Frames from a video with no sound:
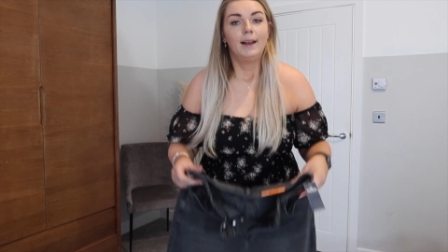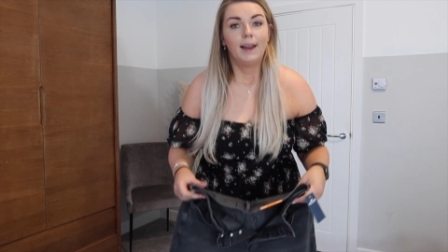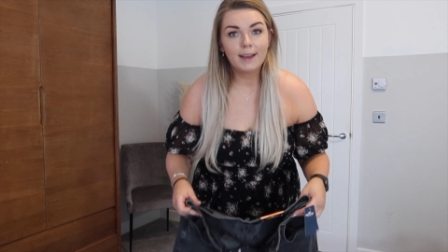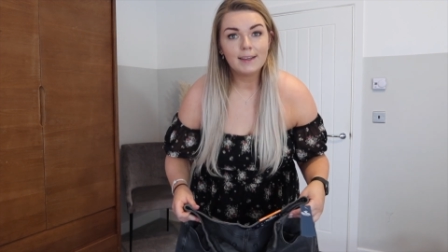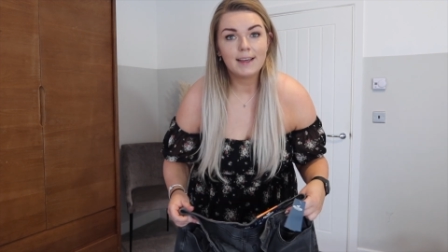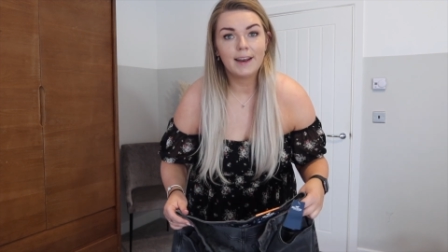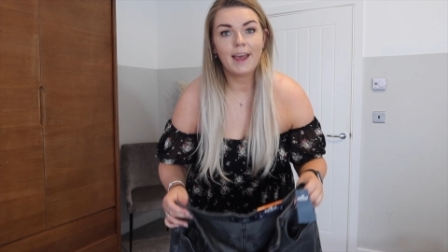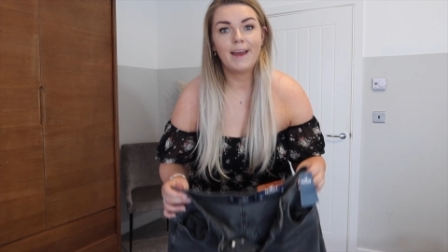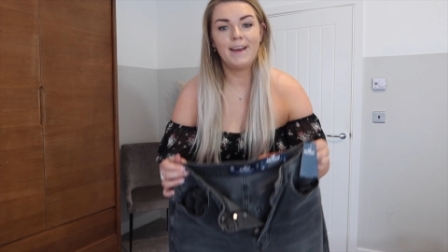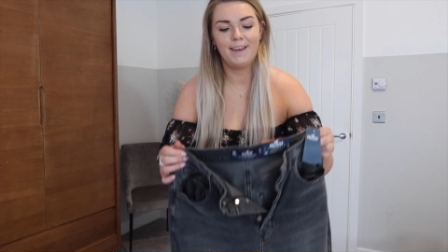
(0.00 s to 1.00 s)
Like I said
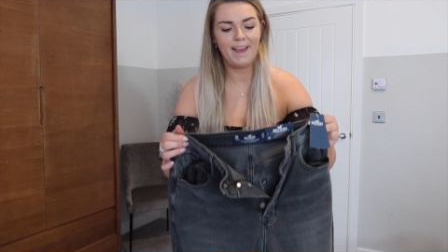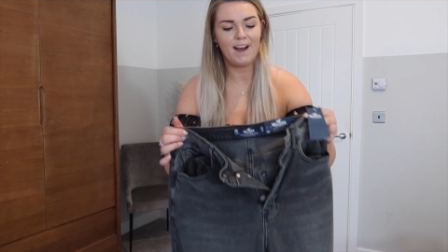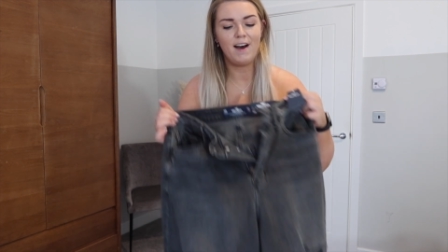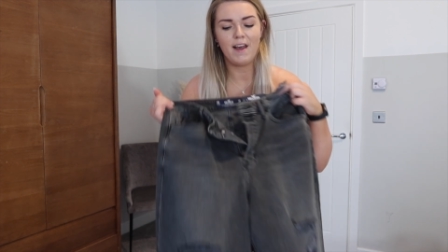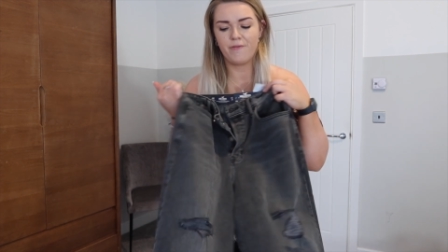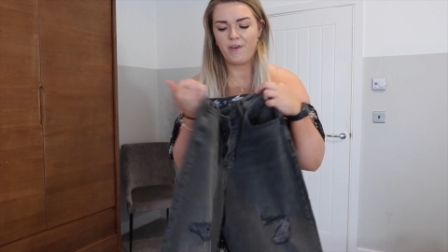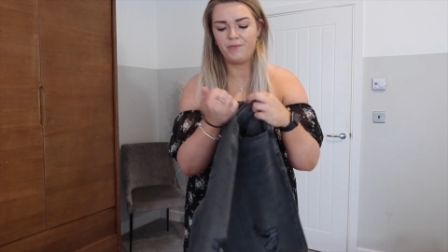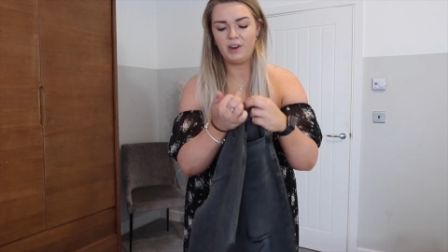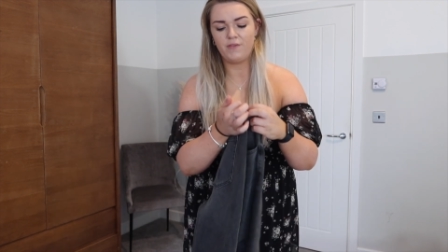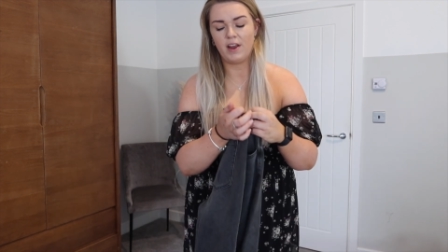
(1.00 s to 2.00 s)
again, they are
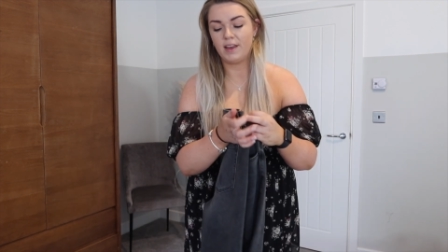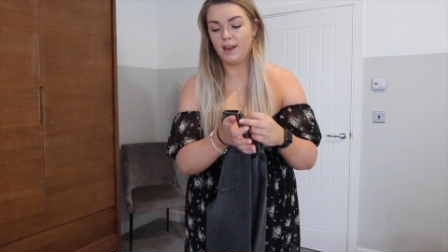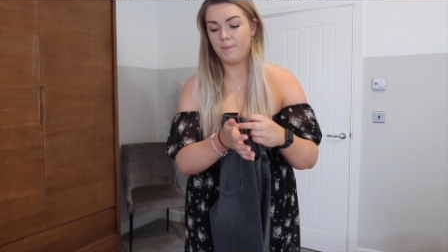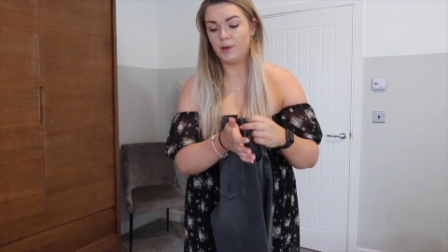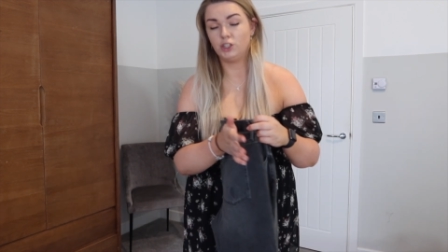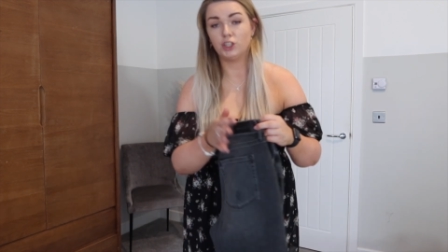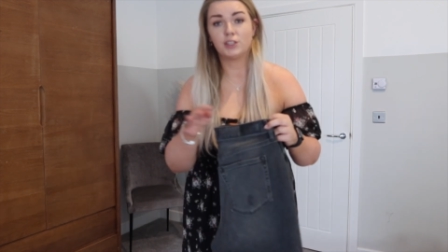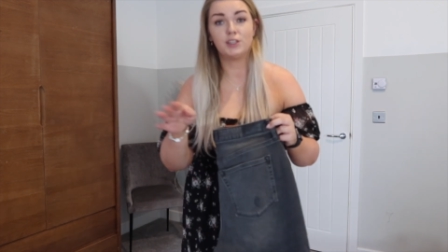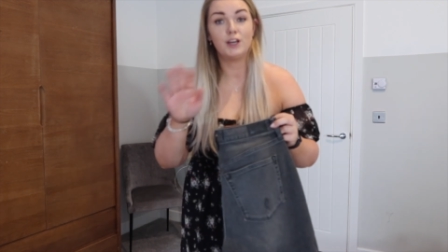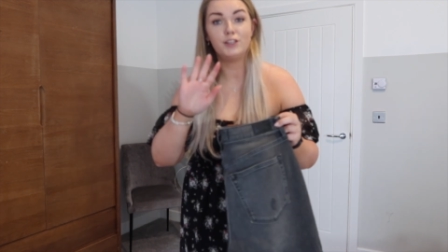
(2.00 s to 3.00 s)
15 regular, but
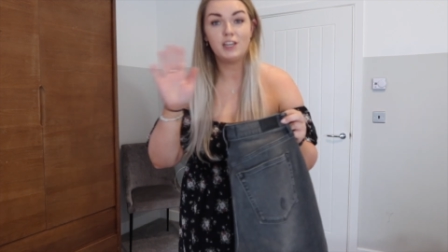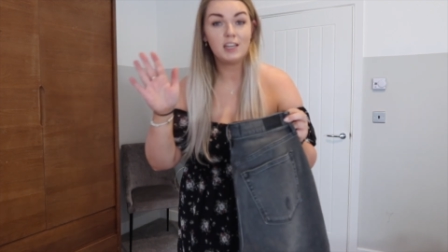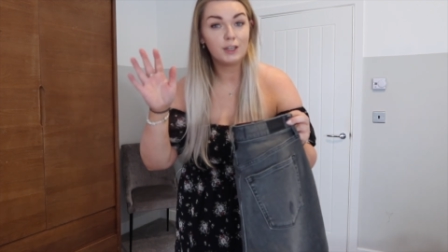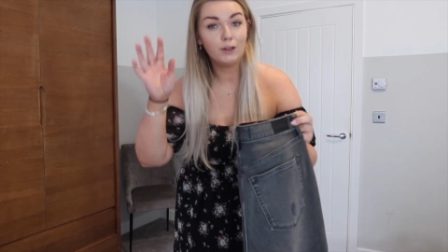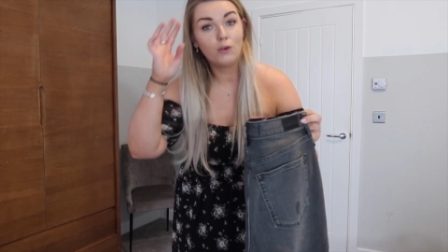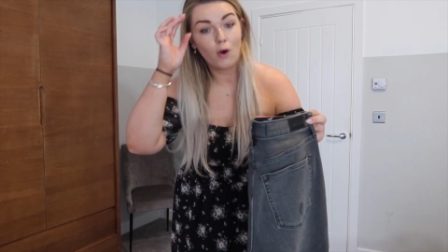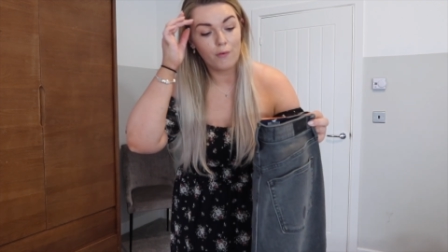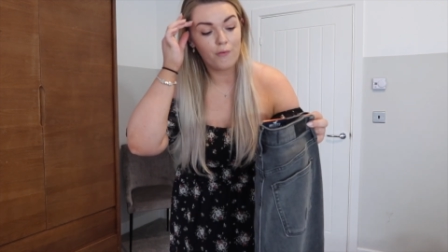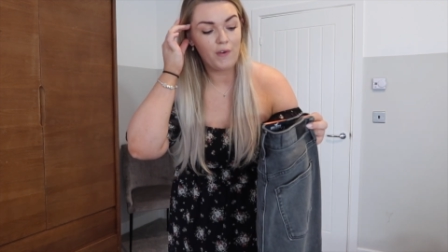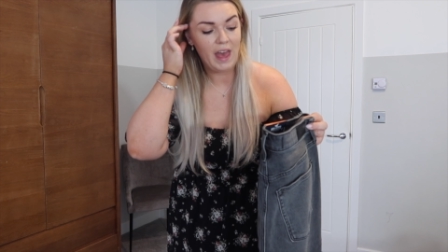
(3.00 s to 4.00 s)
just did
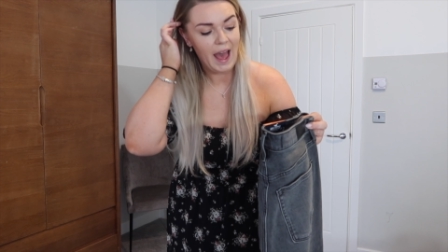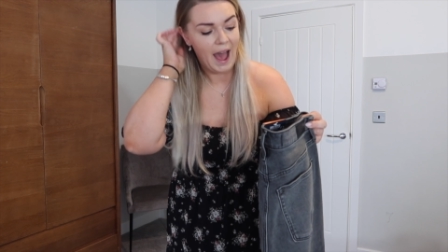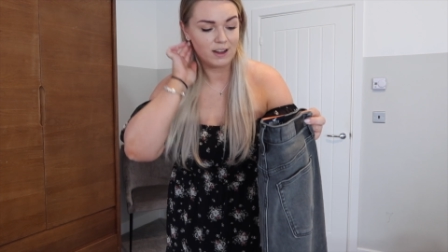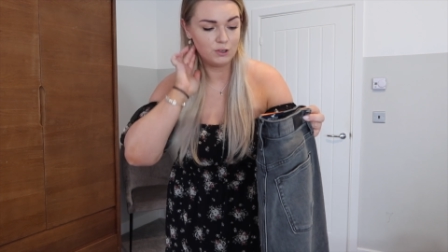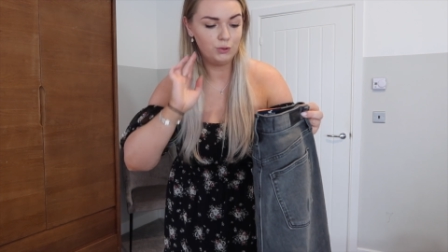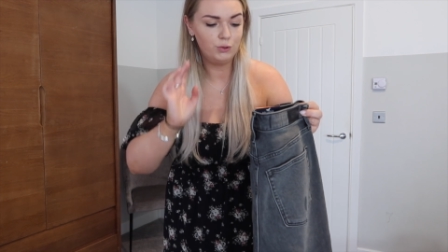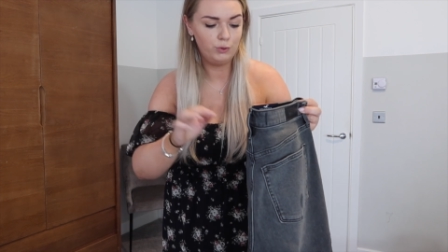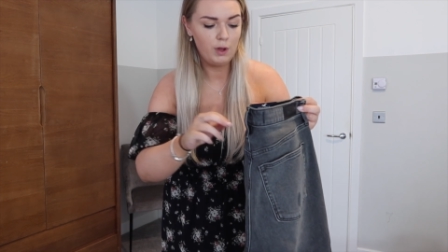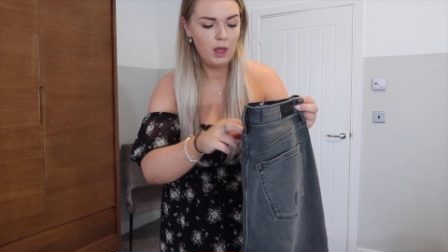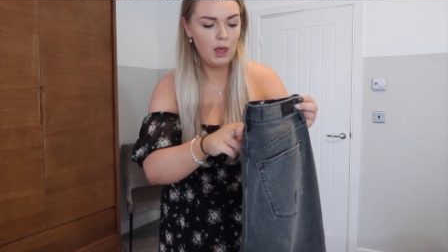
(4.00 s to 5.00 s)
not fit at all.